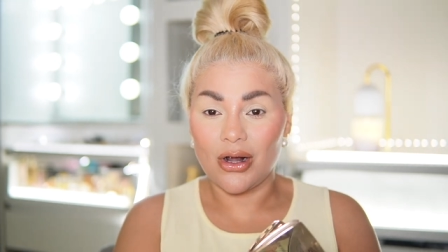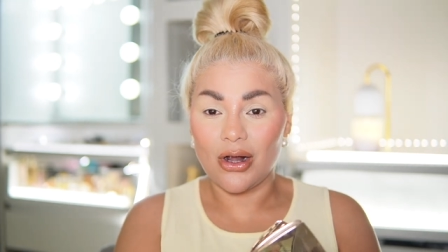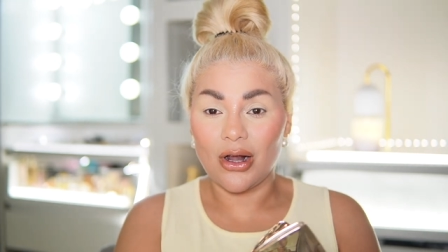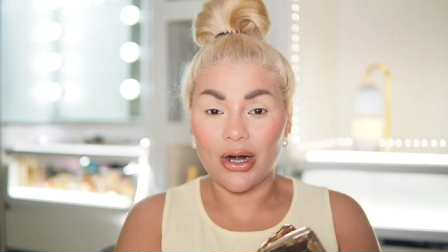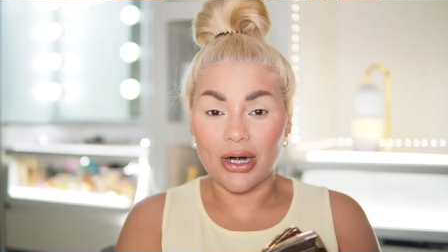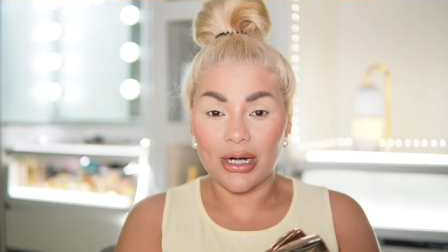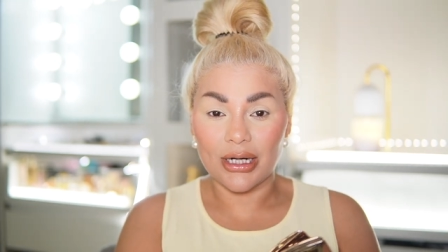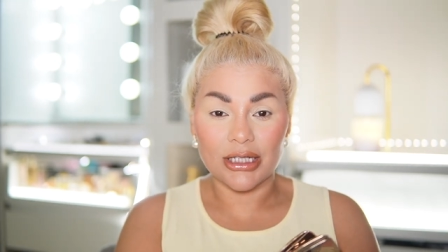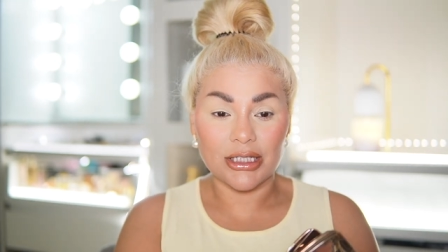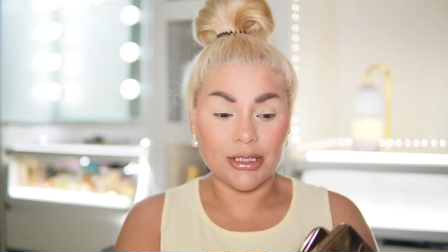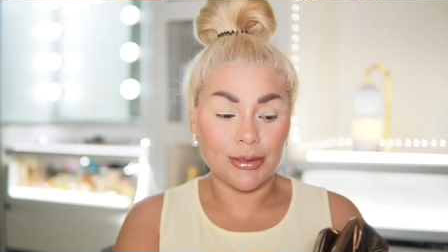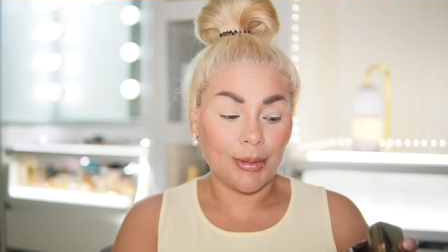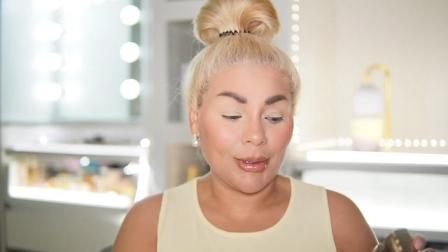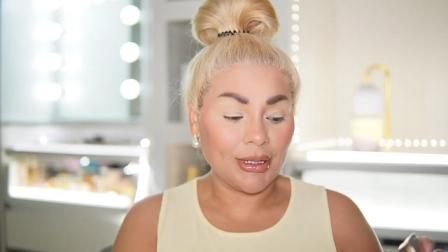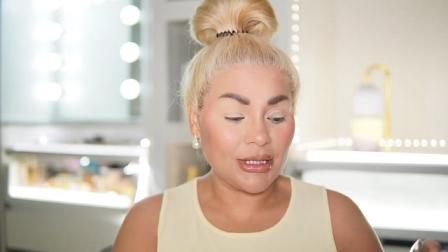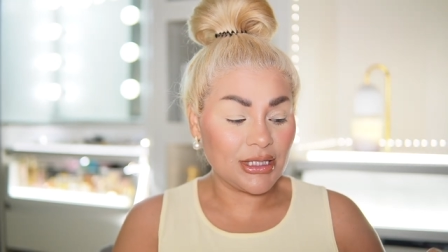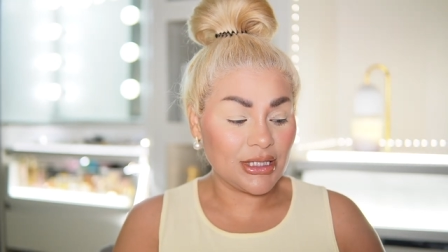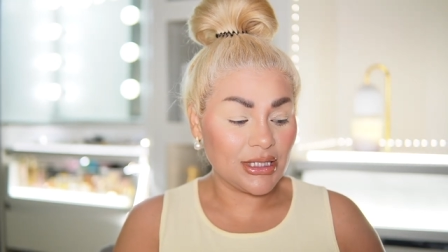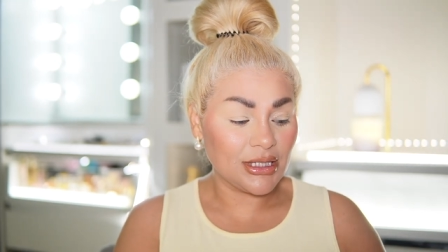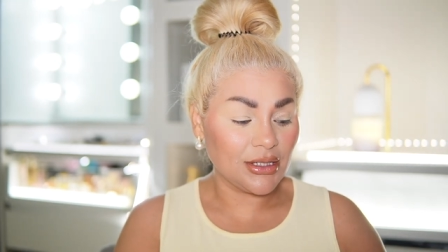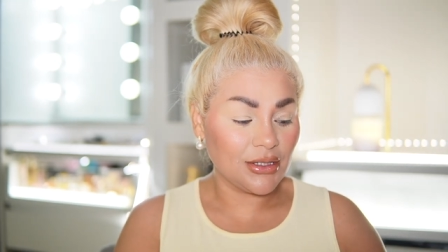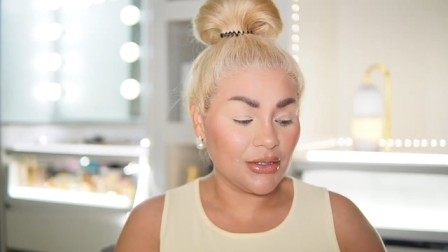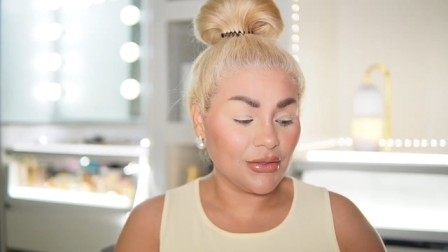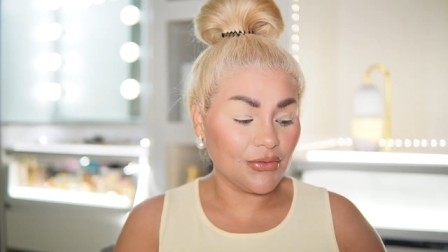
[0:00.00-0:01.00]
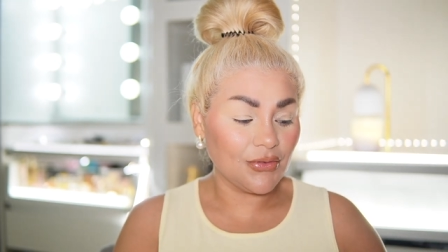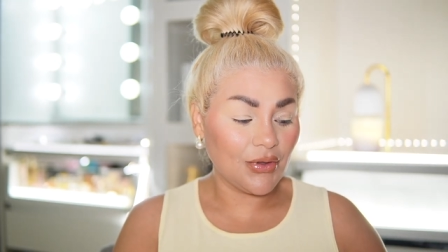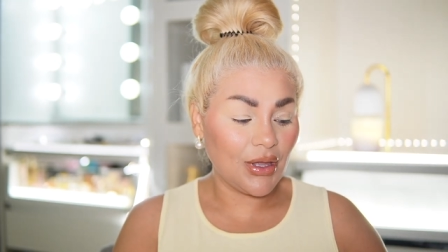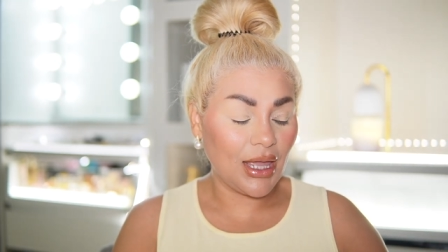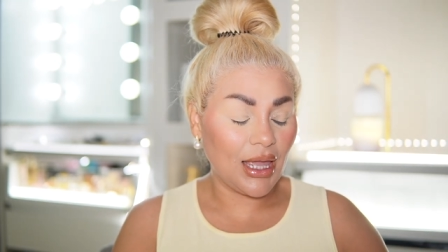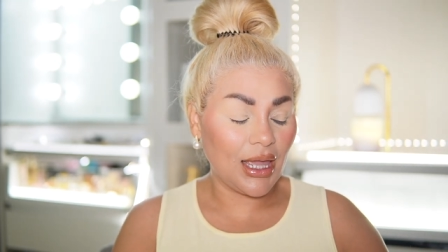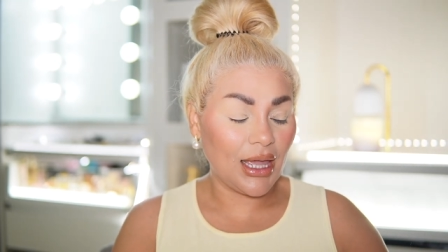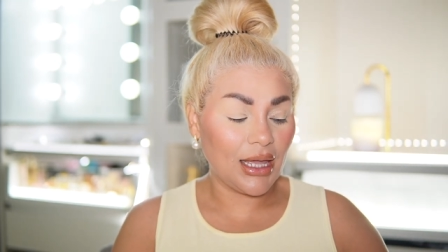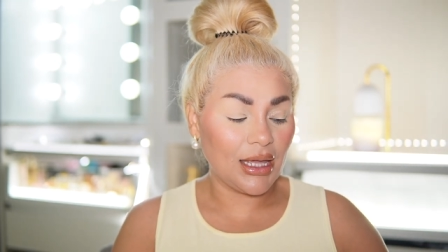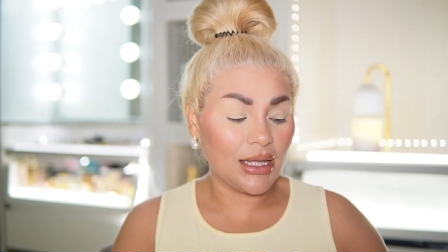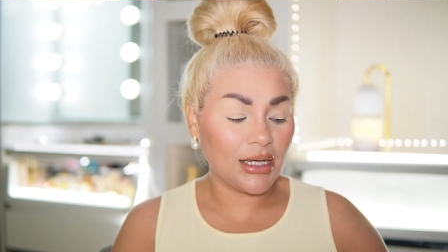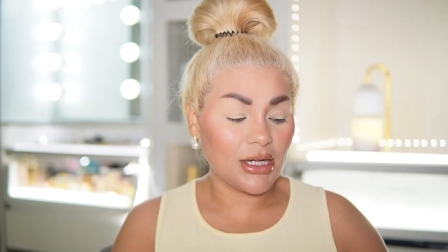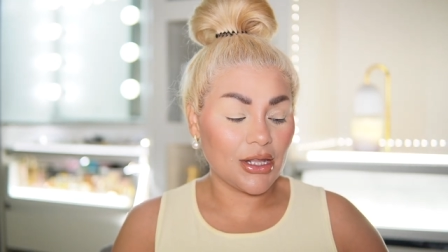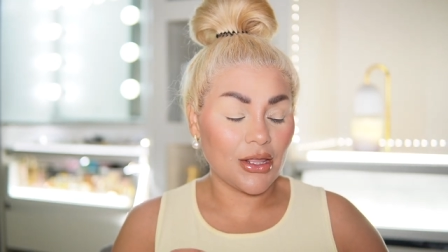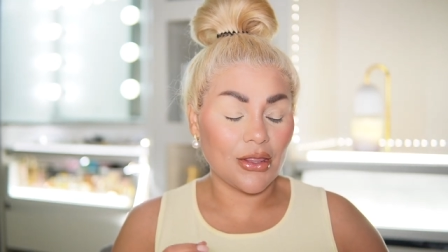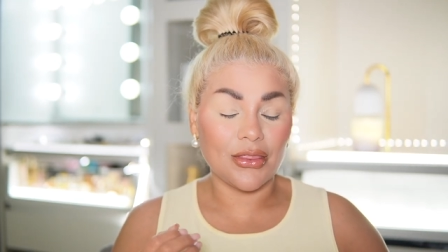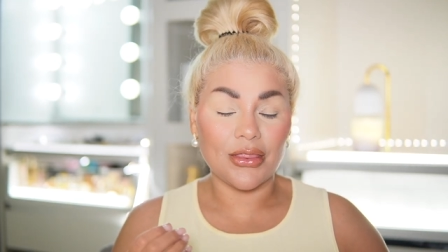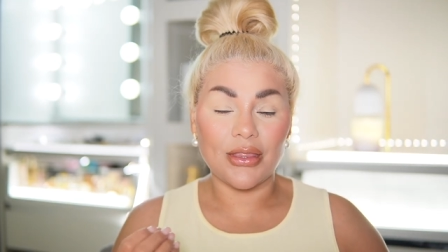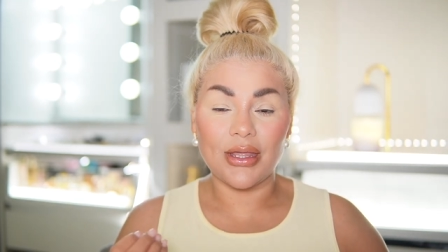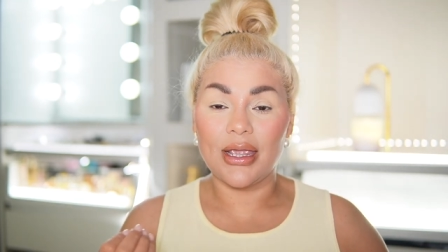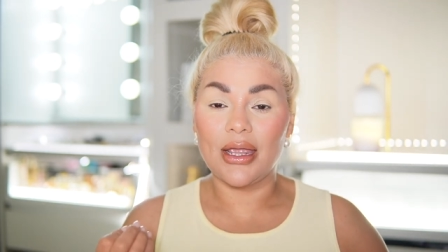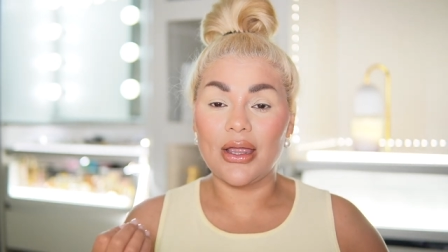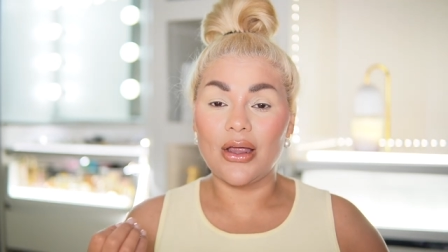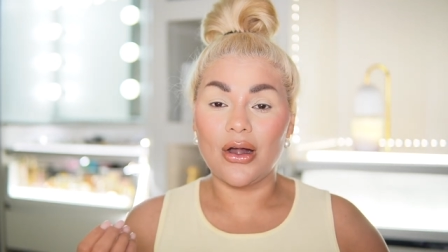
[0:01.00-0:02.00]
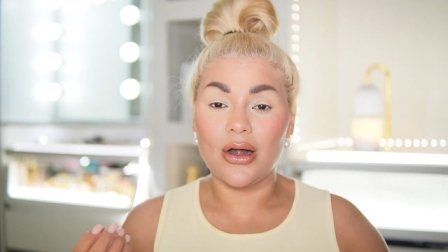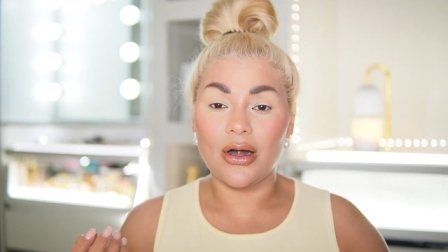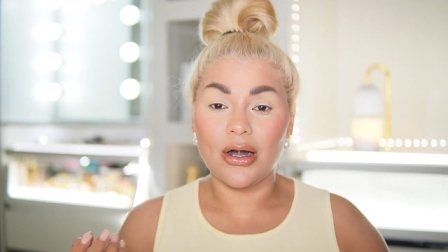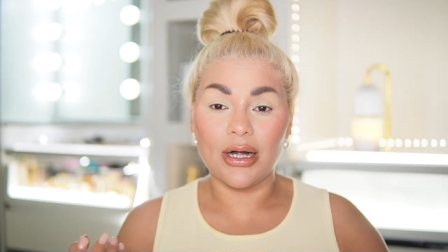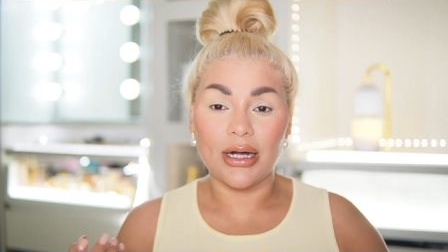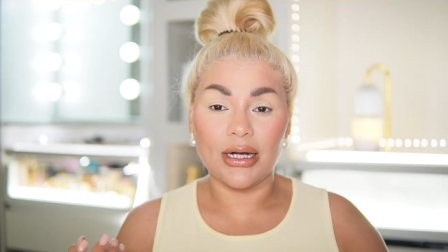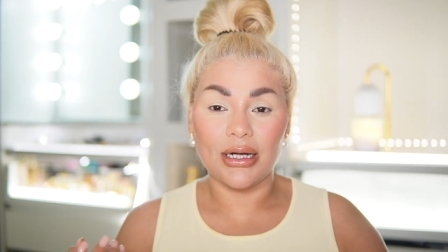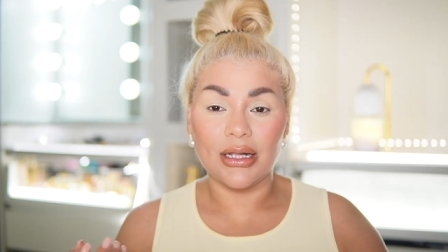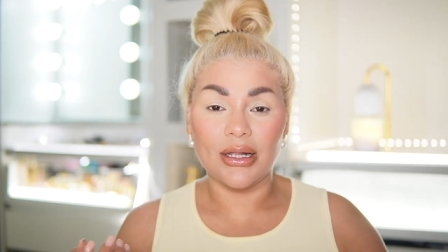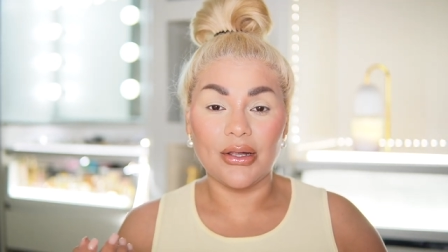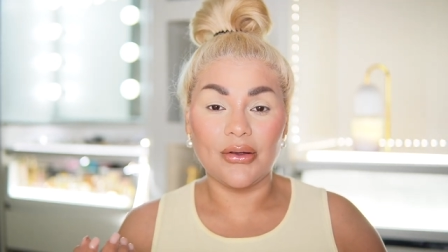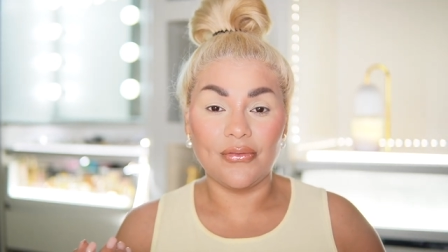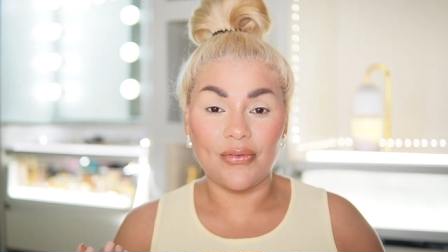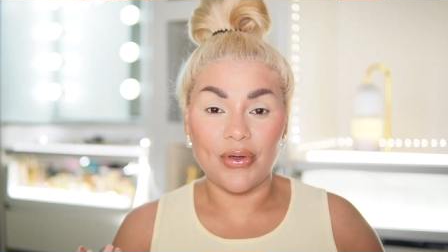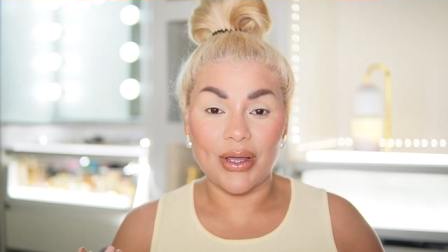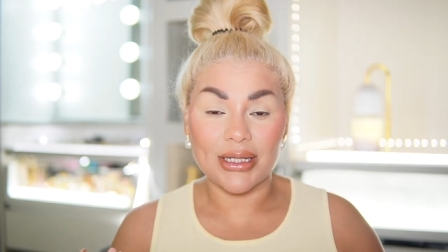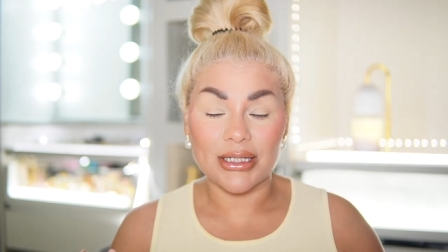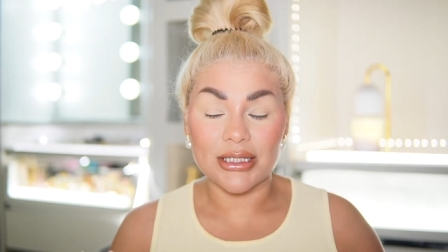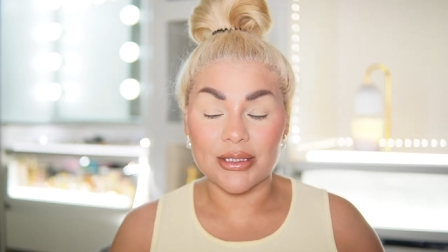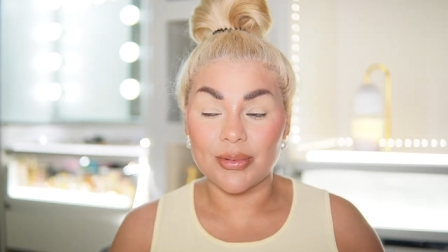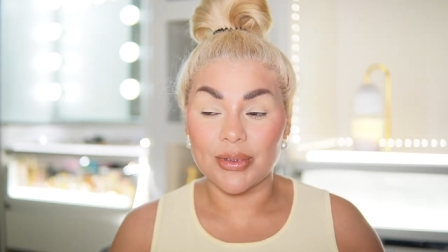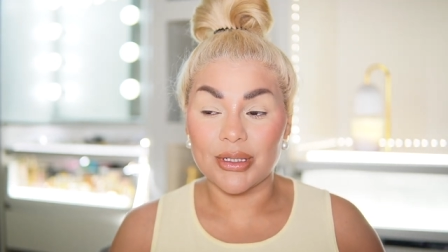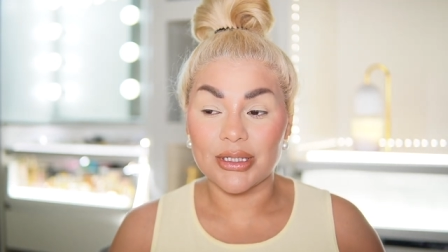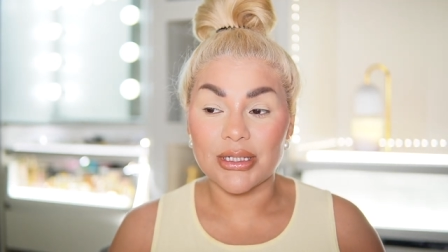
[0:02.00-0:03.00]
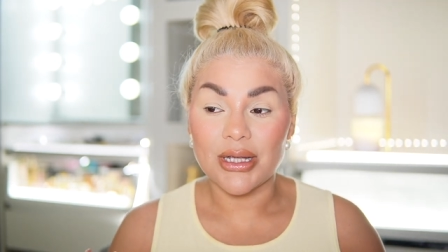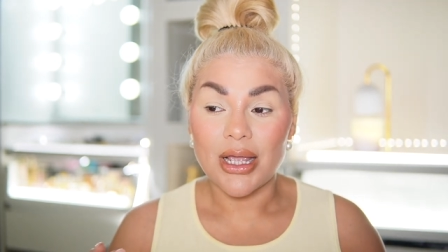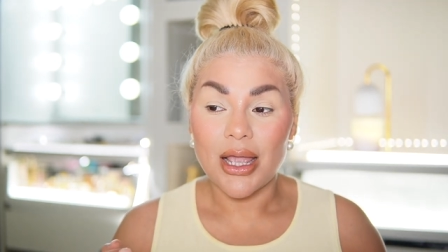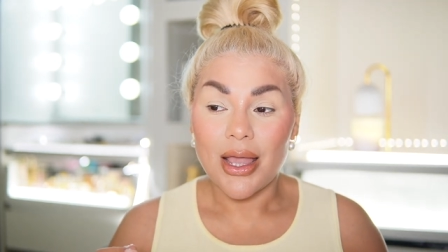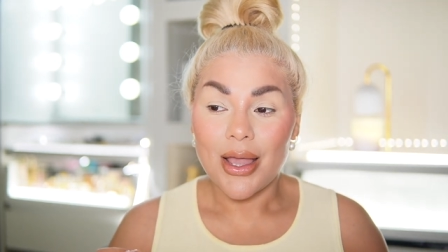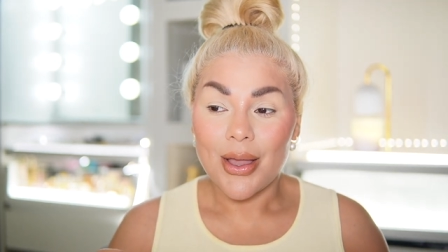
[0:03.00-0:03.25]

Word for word: are expensive and they are an investment.